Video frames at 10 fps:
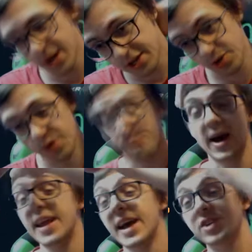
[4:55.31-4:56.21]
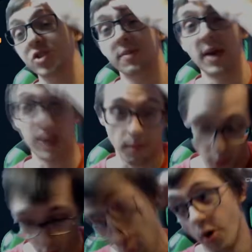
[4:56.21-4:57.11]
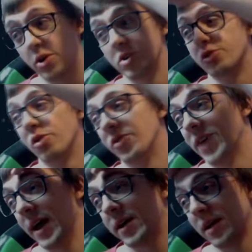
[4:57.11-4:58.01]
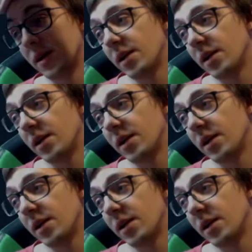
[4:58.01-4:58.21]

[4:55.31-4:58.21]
So it might actually make a Poro control deck